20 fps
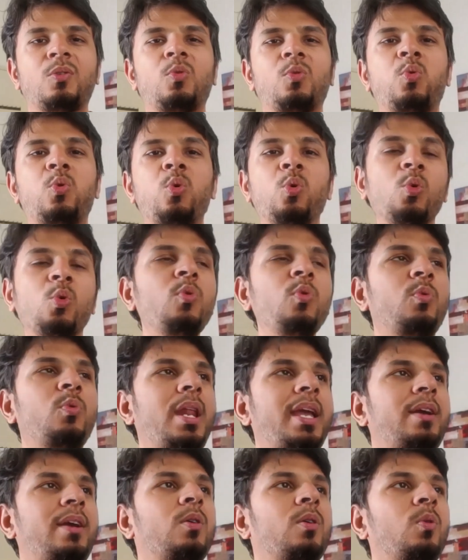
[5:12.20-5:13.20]

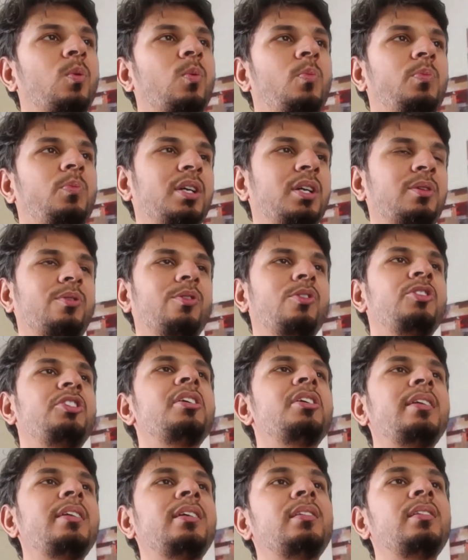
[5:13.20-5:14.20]
the
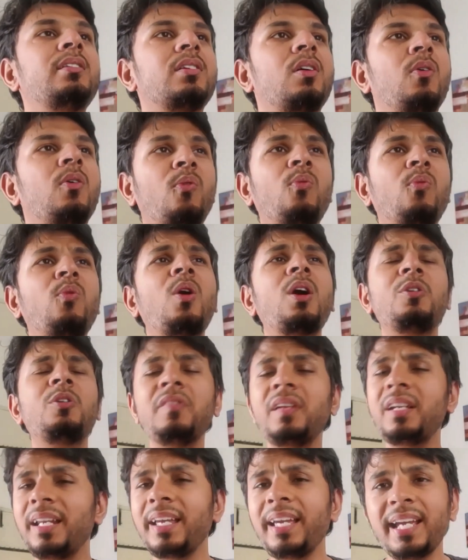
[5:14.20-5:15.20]
question is, what
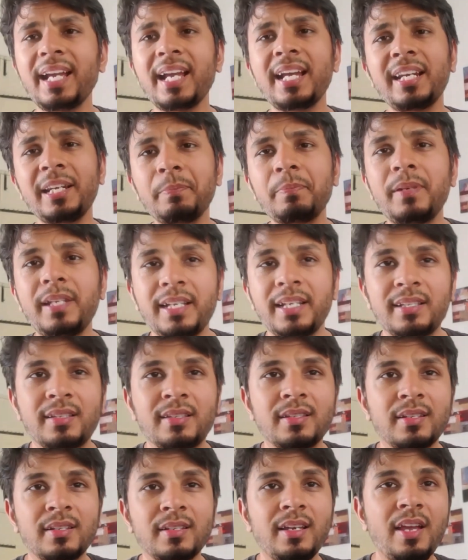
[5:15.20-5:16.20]
will AI replace?
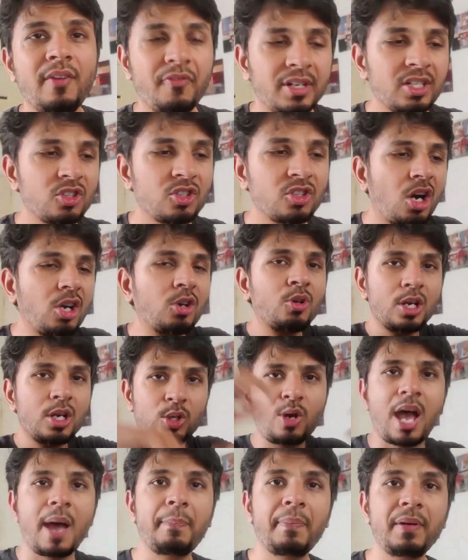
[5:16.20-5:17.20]
If it's not going to
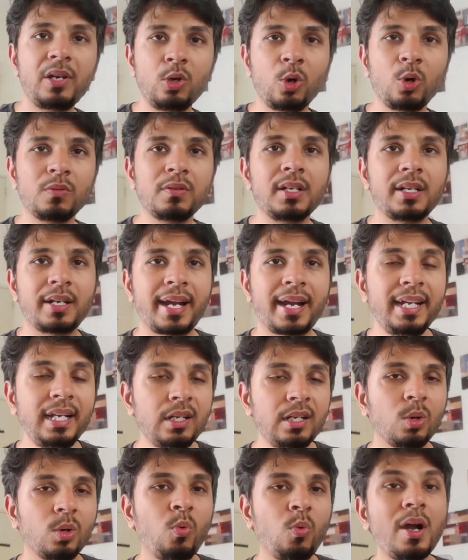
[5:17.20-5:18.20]
happen overnight,
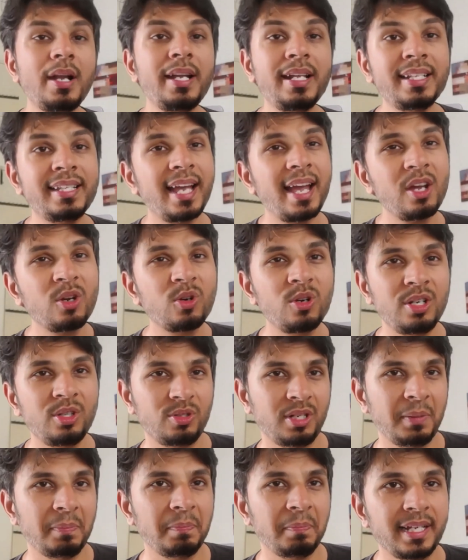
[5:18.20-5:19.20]
what is AI going to
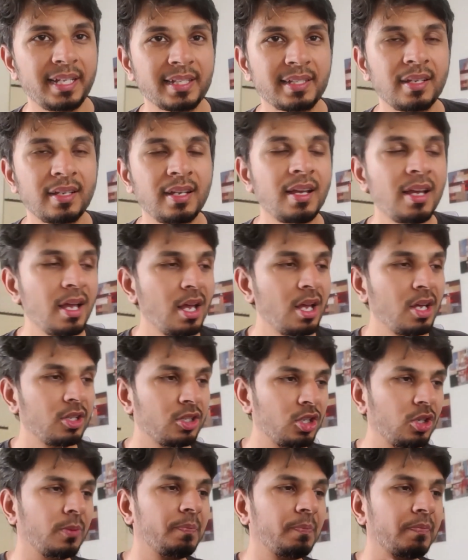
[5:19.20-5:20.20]
replace?
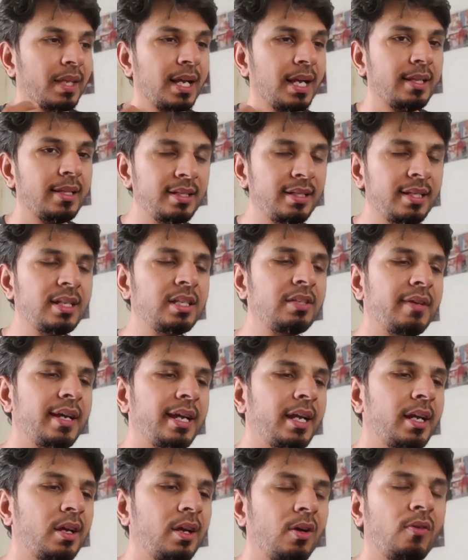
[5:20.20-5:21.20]
So this is
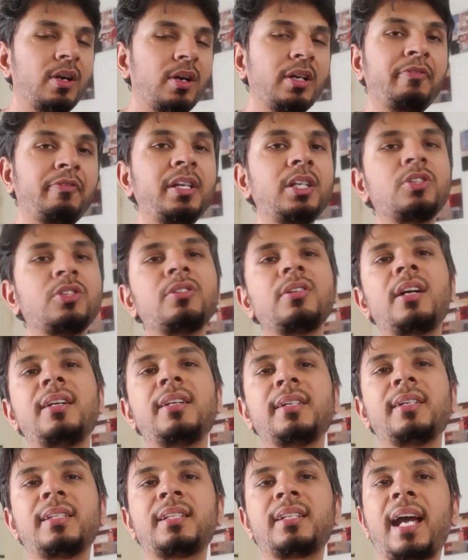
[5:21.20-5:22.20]
where what we should
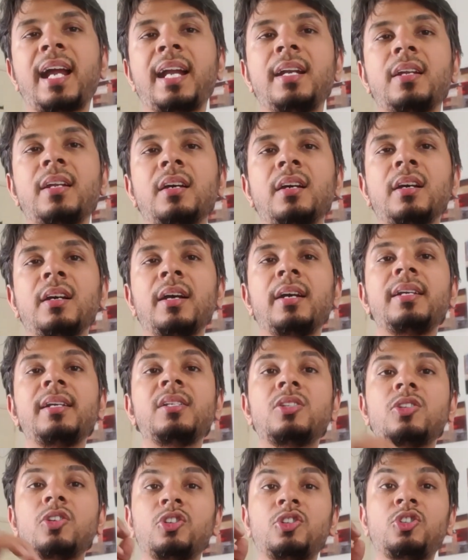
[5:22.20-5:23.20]
understand
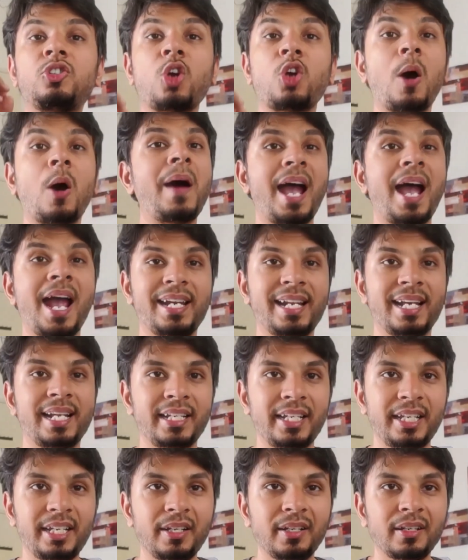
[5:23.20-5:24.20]
is job
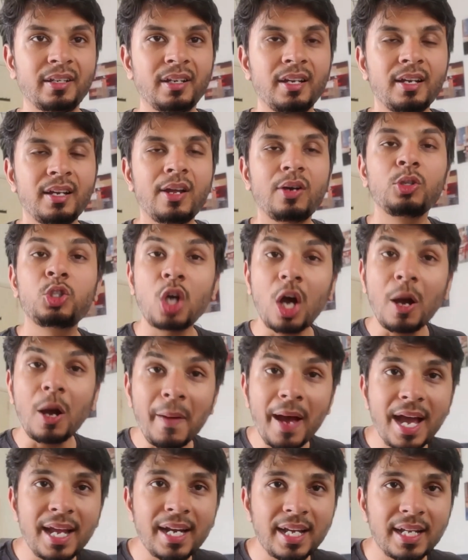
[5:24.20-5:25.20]
hierarchy. Now, job
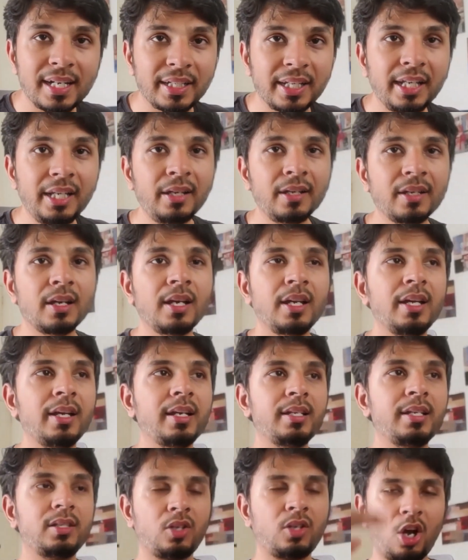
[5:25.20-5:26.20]
hierarchy
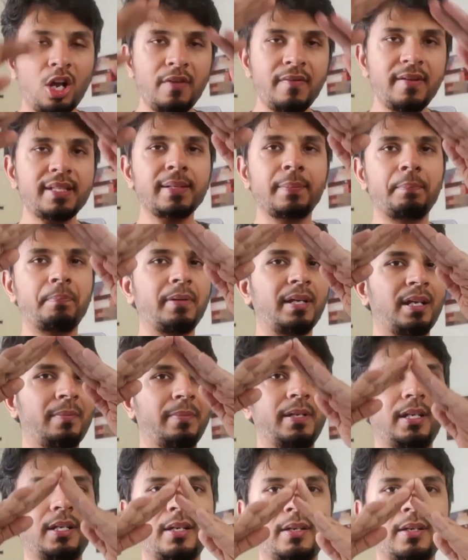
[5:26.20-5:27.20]
is always a pyramid